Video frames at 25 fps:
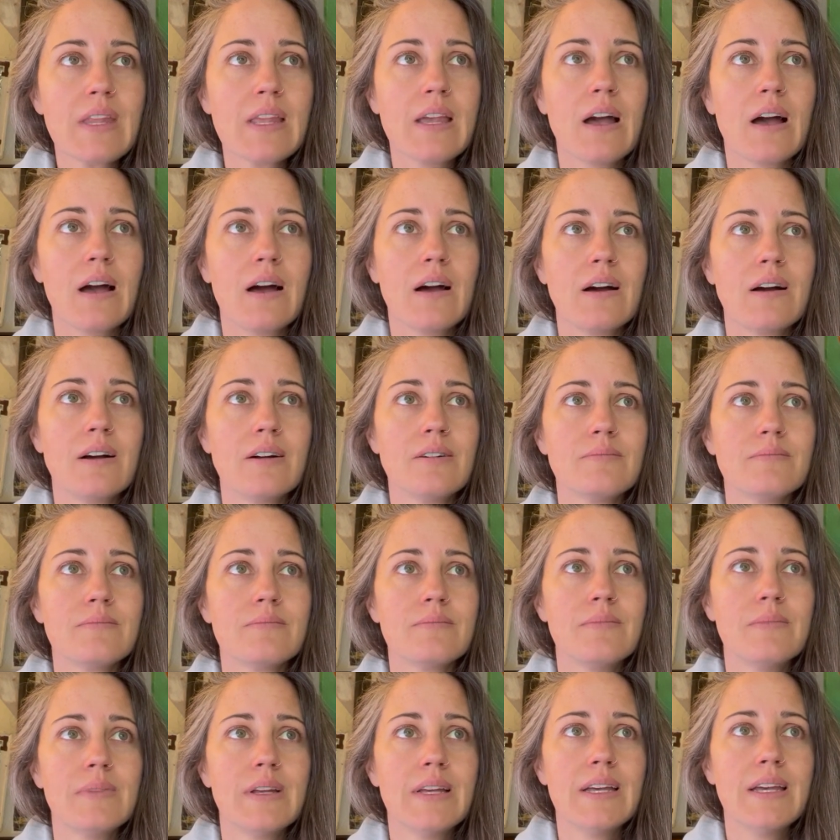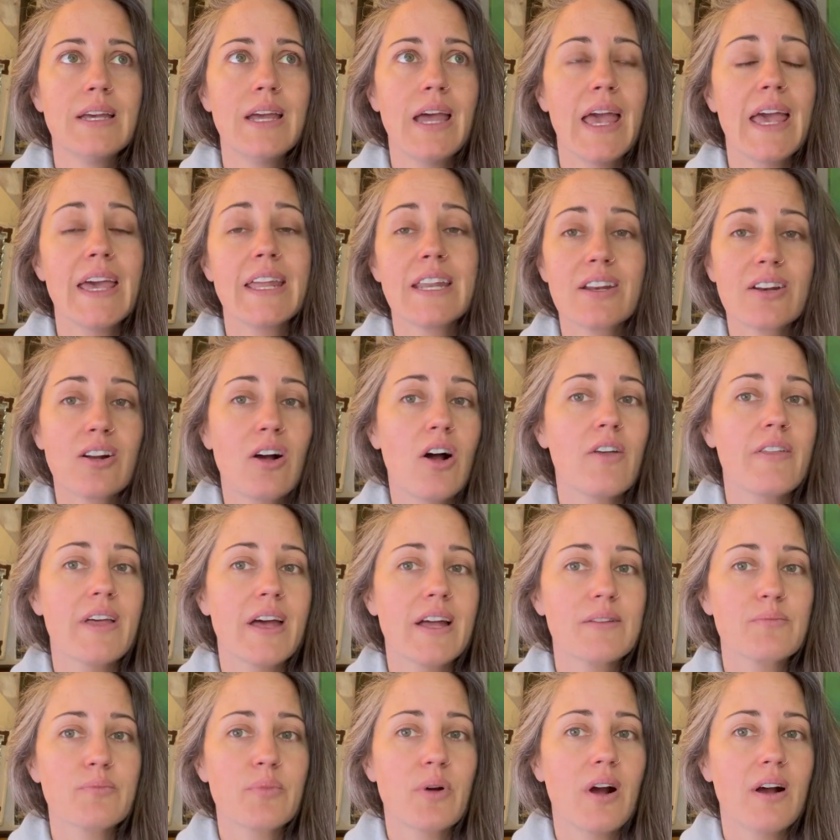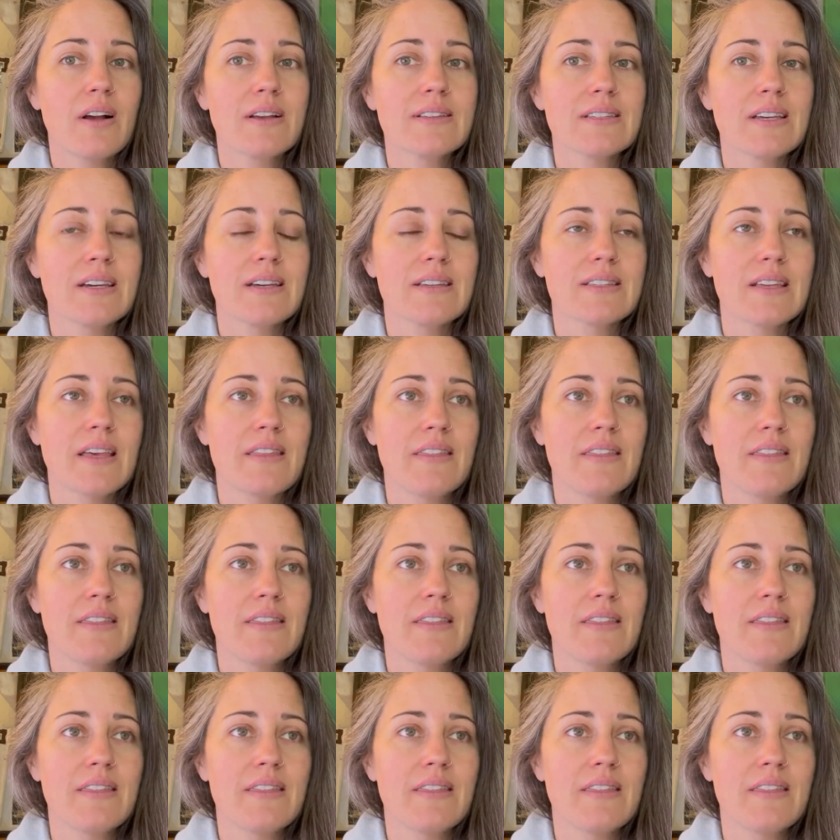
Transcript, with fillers: um, and in all that process,